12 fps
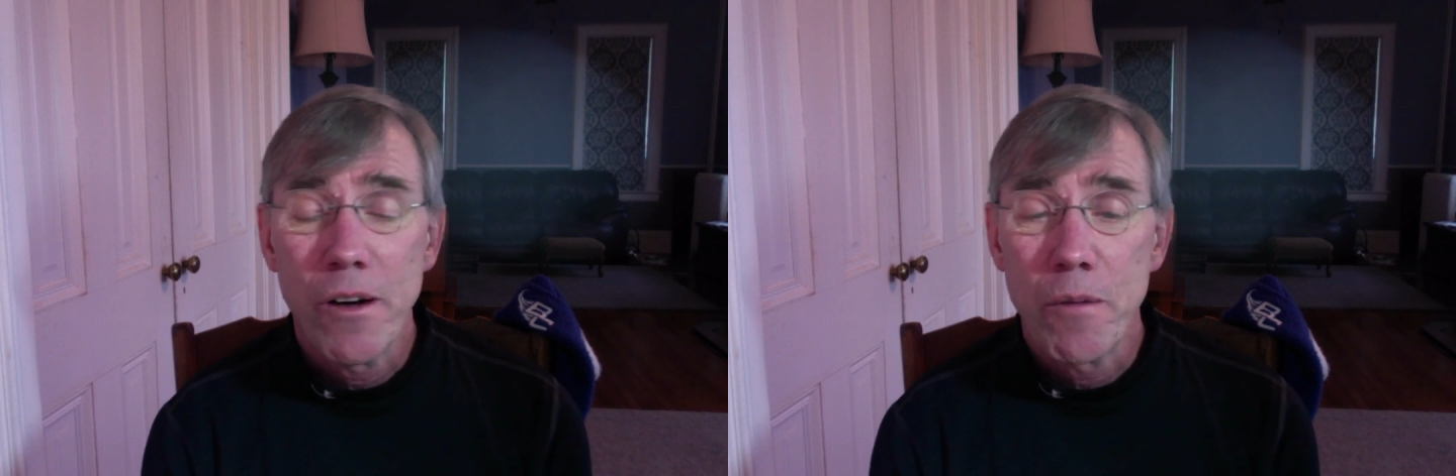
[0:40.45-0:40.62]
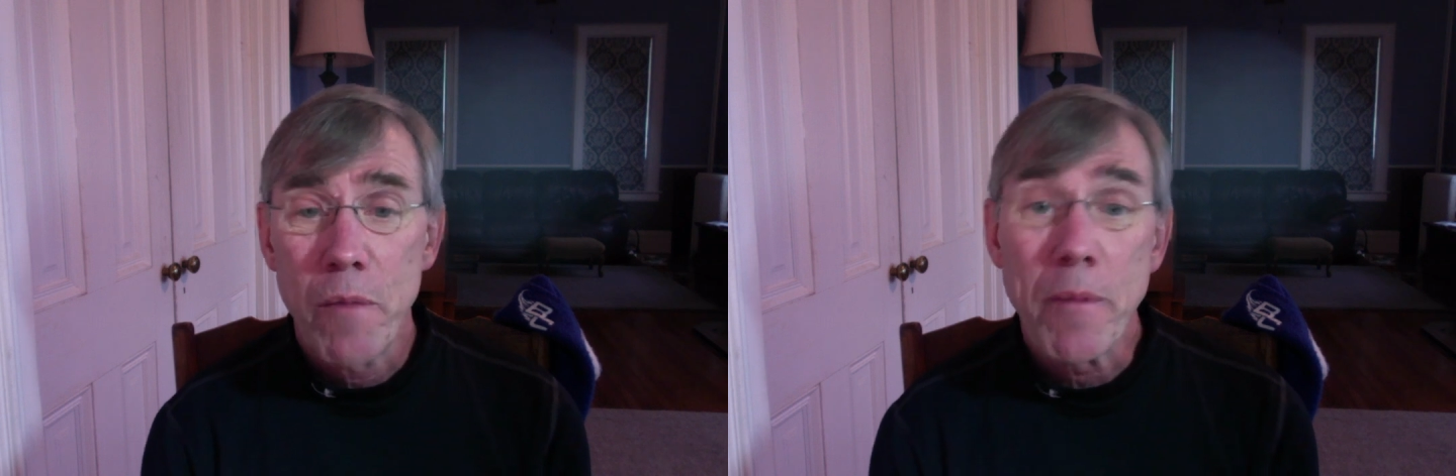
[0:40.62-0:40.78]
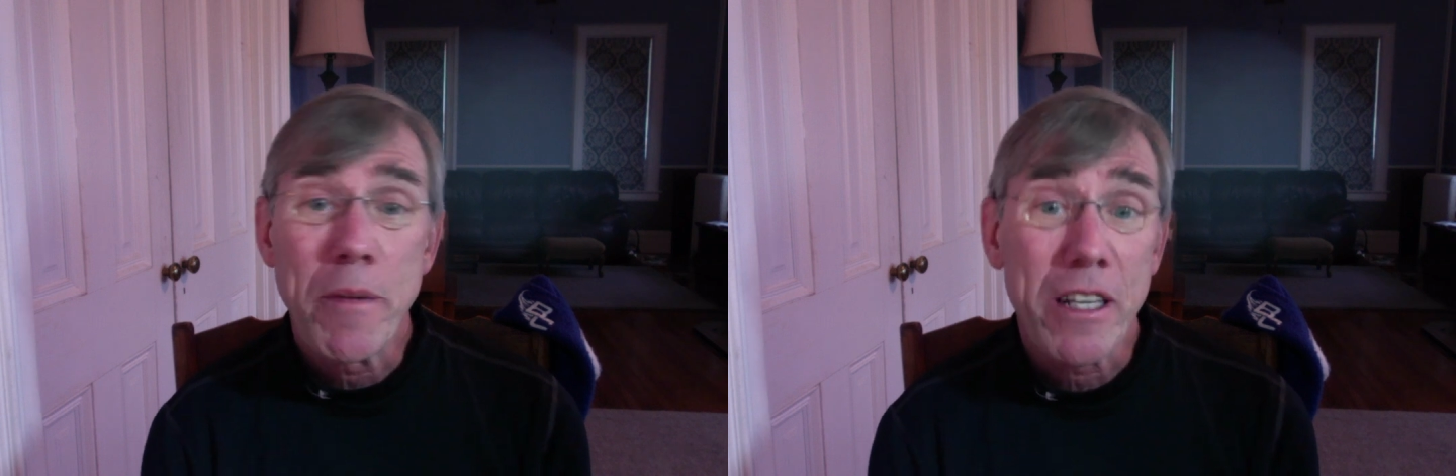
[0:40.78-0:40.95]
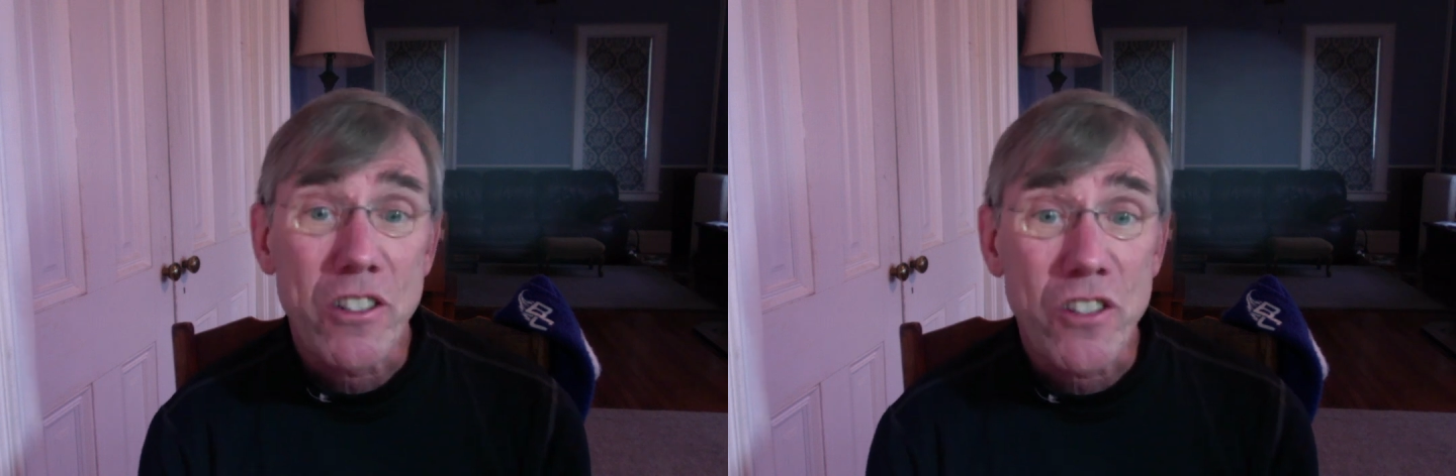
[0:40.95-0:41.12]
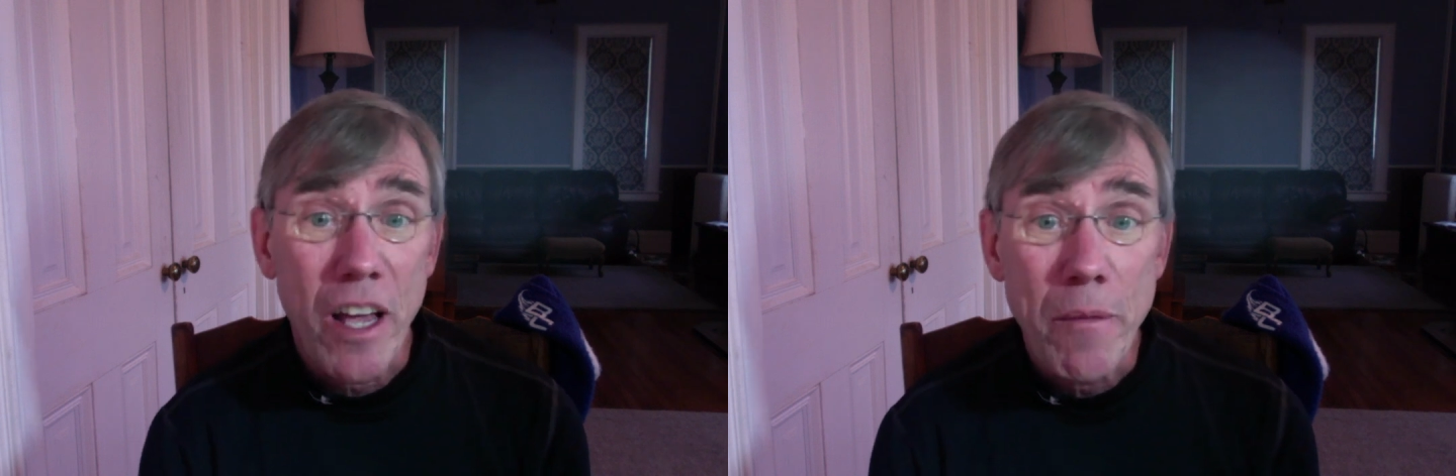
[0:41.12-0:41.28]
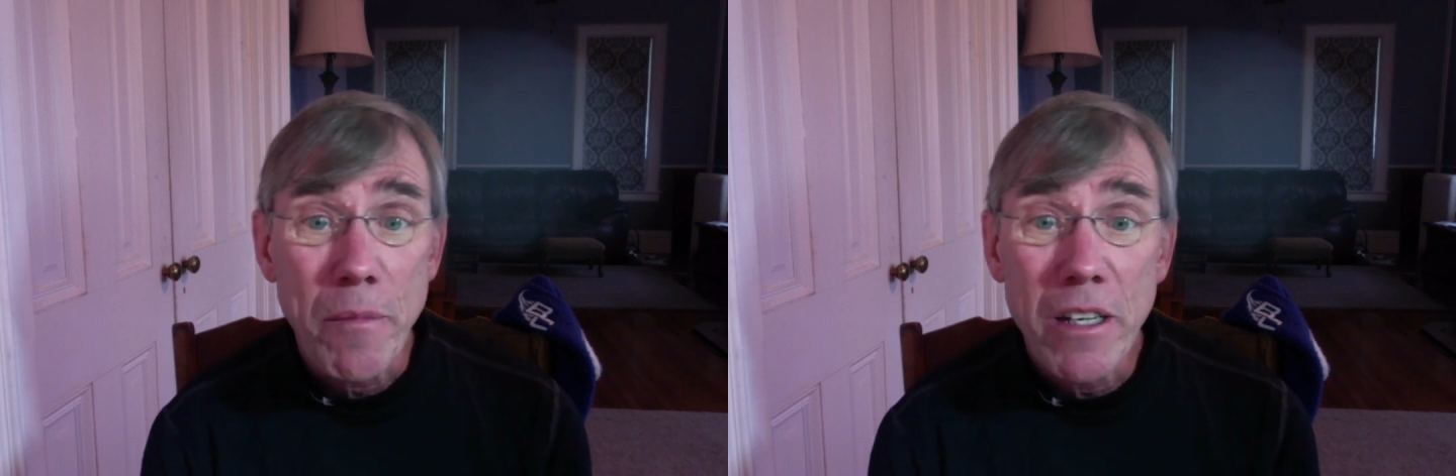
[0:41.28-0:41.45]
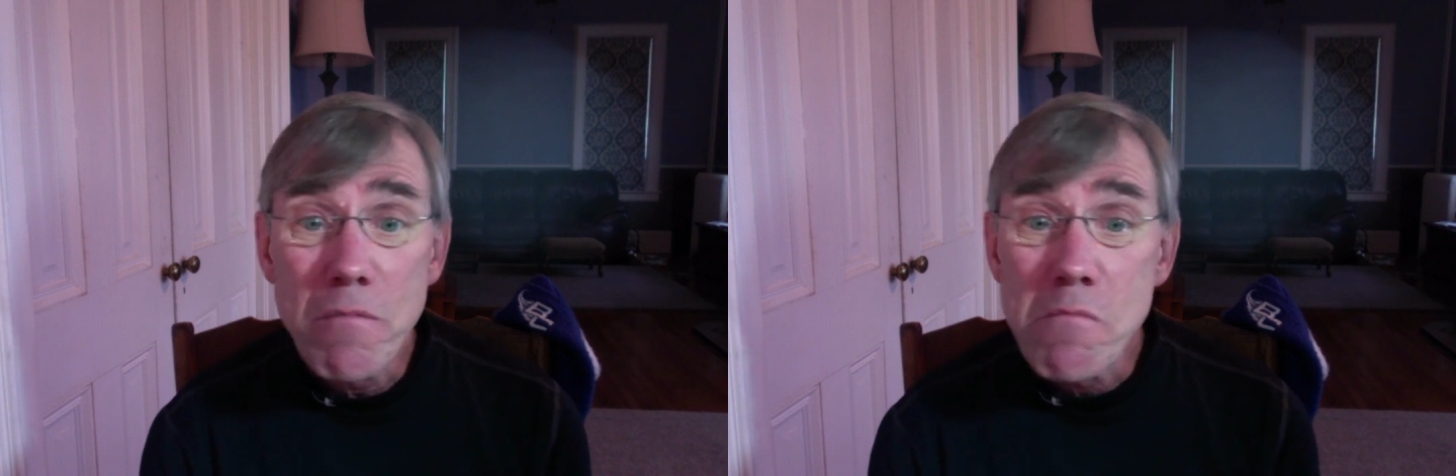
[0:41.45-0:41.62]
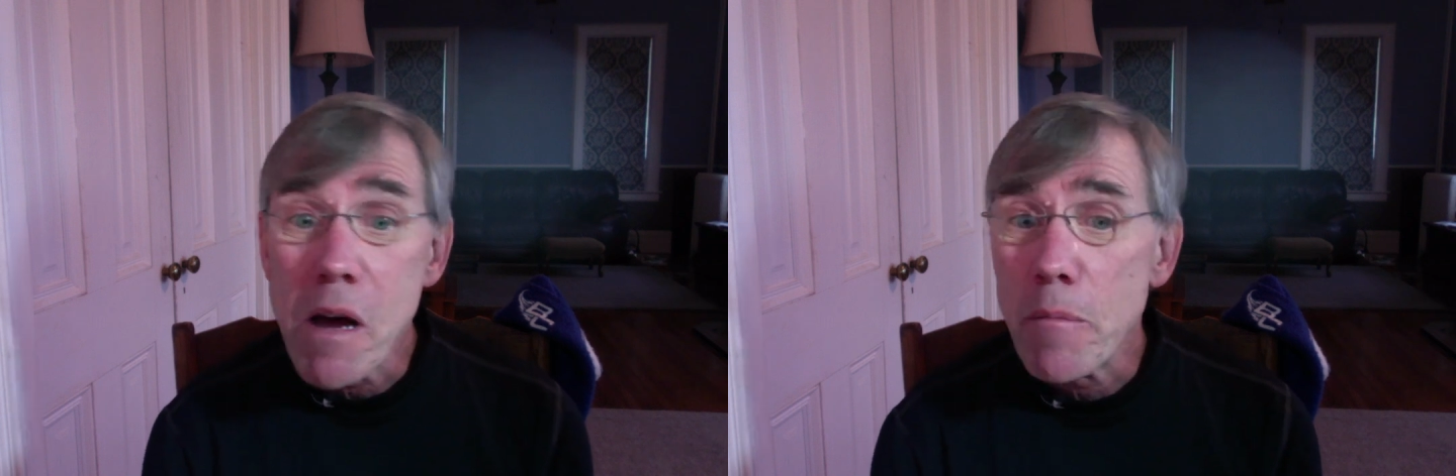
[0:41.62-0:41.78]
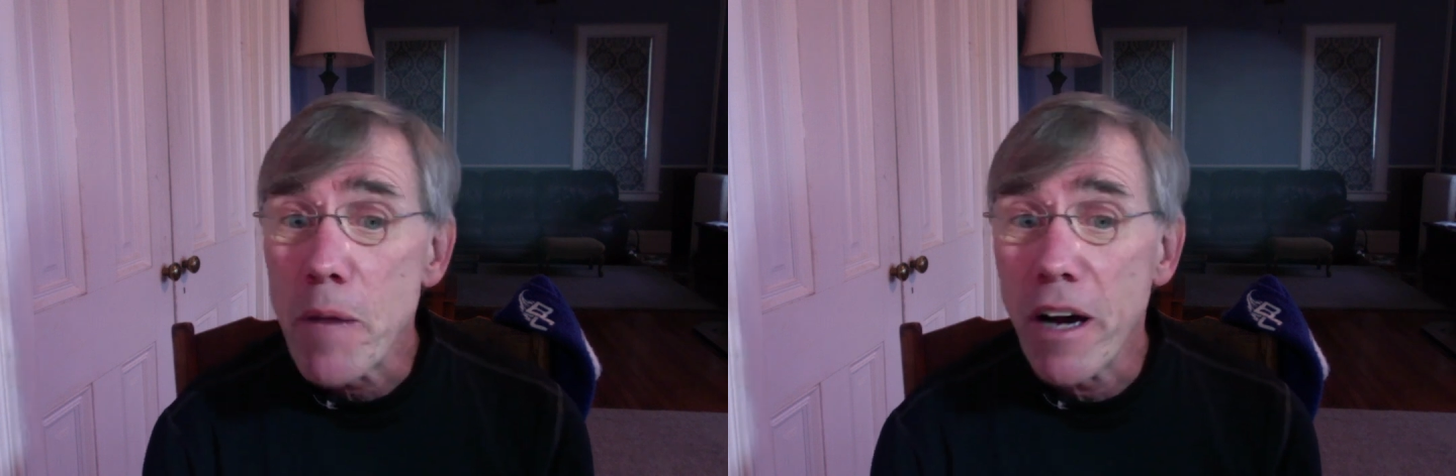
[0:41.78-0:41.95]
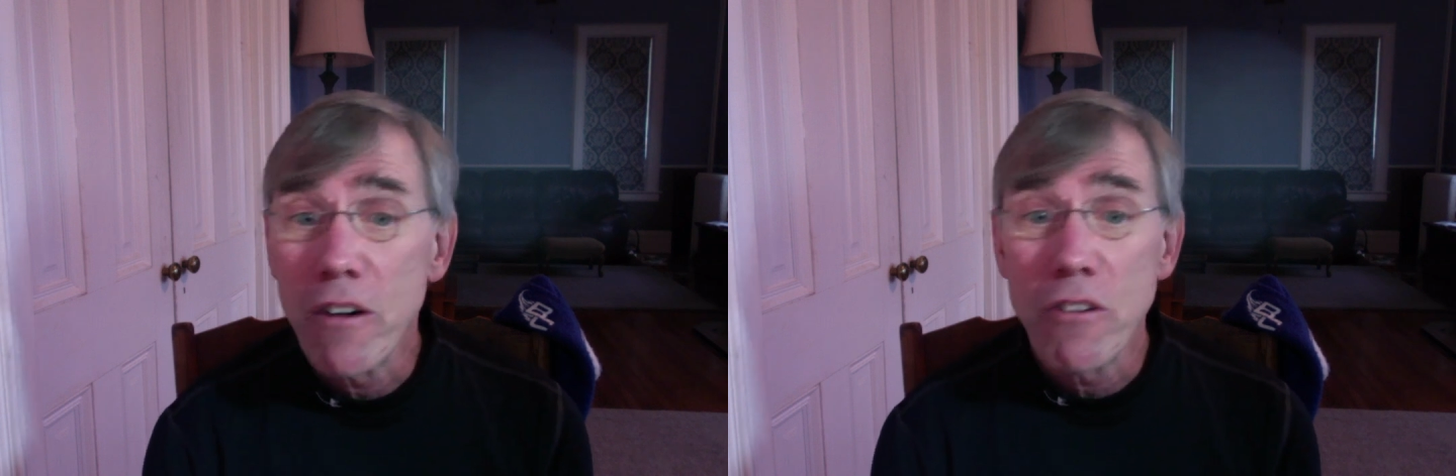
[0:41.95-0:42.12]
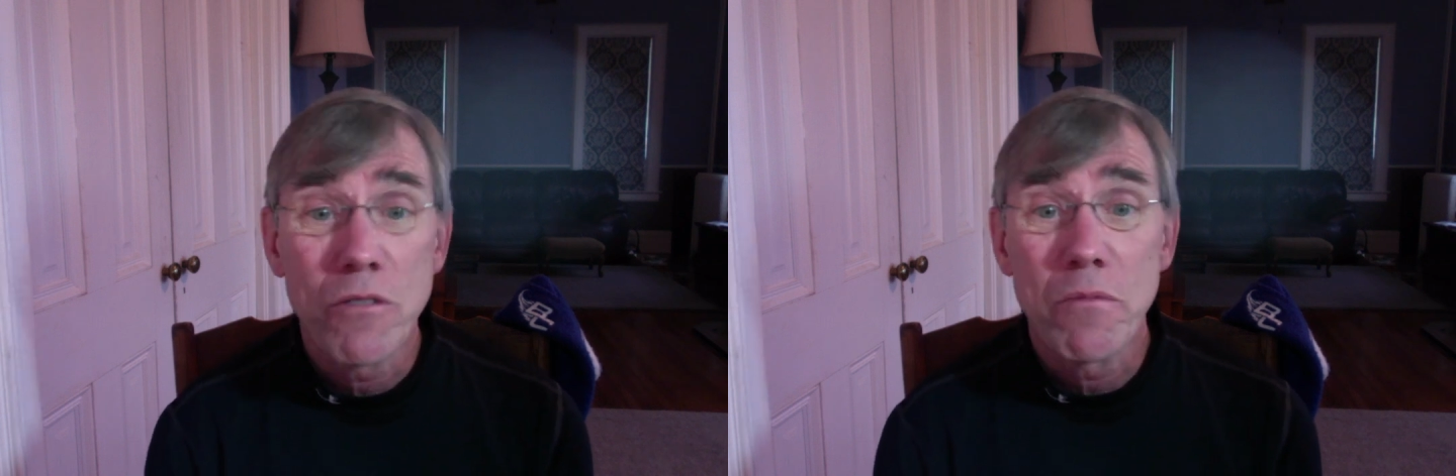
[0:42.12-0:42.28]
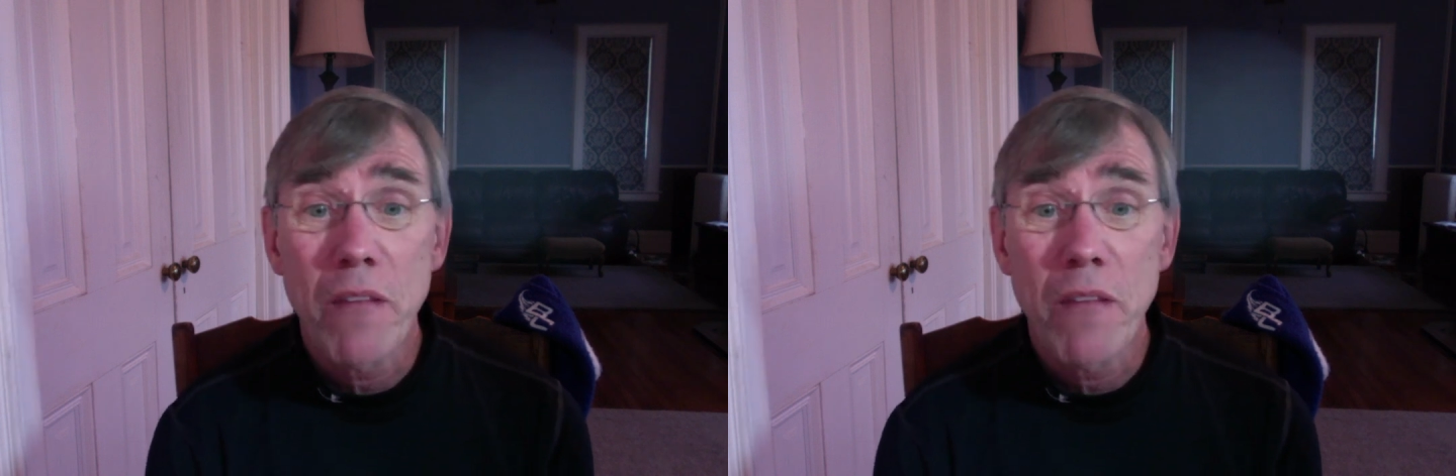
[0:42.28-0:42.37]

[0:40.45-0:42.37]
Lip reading: maybe excitement about